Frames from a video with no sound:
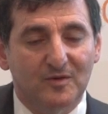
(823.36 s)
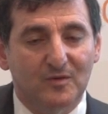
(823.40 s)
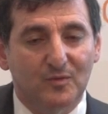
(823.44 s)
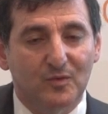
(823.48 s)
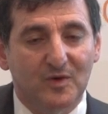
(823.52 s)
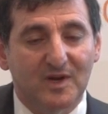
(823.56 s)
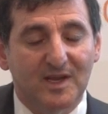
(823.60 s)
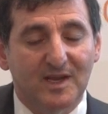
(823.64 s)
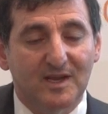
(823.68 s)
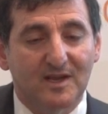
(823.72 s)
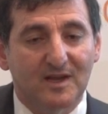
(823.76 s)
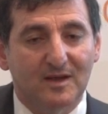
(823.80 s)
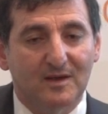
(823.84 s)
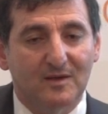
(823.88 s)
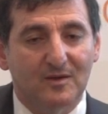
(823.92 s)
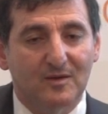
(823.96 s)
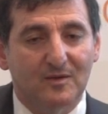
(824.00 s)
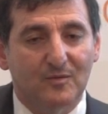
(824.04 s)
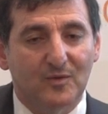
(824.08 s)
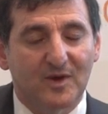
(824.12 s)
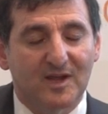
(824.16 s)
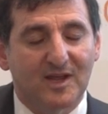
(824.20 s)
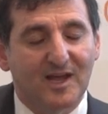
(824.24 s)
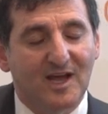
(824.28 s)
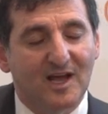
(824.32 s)

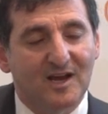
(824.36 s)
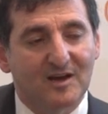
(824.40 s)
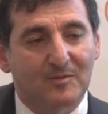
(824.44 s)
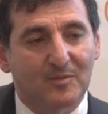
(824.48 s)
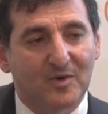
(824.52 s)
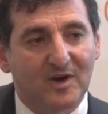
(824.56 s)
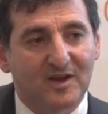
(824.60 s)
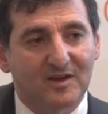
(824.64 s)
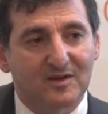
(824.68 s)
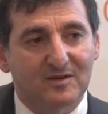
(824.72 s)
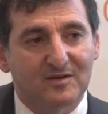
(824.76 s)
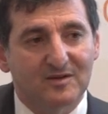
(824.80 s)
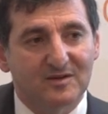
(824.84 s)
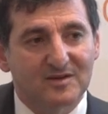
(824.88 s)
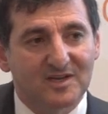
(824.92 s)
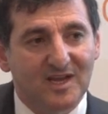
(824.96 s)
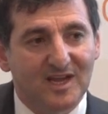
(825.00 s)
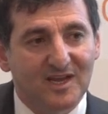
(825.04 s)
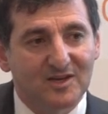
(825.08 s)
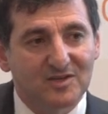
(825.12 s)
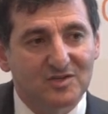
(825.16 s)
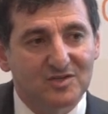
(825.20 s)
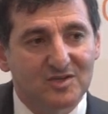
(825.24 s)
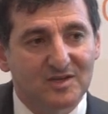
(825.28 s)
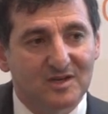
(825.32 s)
recalibrate your
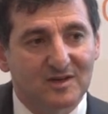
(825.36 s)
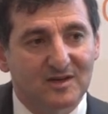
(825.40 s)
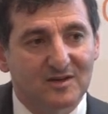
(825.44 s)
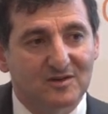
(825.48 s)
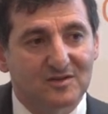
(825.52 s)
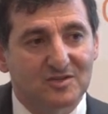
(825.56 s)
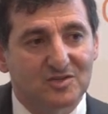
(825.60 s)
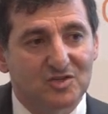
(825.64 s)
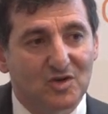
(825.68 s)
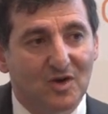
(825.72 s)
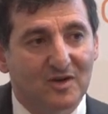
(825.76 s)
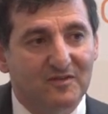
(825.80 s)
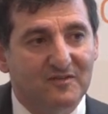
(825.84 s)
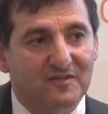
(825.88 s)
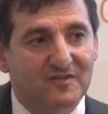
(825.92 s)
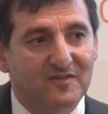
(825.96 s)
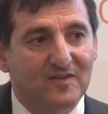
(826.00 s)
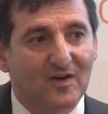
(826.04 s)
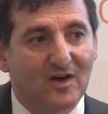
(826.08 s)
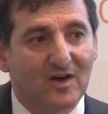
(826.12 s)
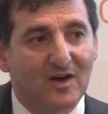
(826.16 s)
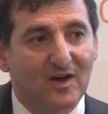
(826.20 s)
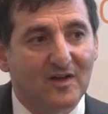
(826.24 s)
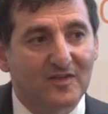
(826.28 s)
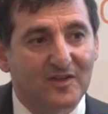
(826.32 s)
attention to try and
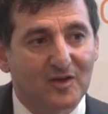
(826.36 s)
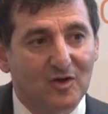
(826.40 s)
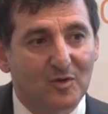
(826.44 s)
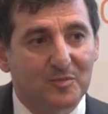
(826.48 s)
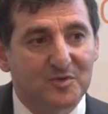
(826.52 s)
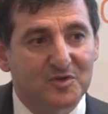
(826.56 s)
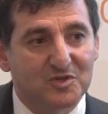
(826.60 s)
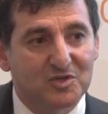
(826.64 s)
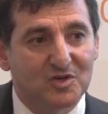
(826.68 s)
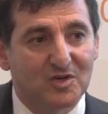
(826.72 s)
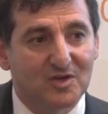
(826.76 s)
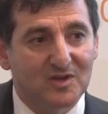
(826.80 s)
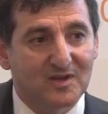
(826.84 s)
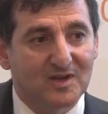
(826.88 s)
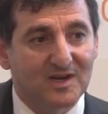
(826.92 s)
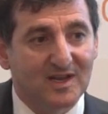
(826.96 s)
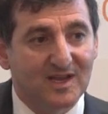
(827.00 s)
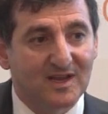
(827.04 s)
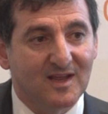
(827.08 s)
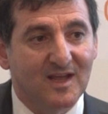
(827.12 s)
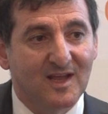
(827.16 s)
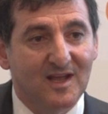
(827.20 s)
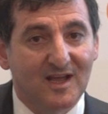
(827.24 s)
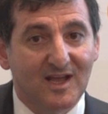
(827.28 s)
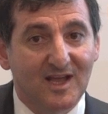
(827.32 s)
find the
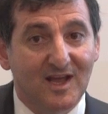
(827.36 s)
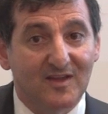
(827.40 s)
opportunity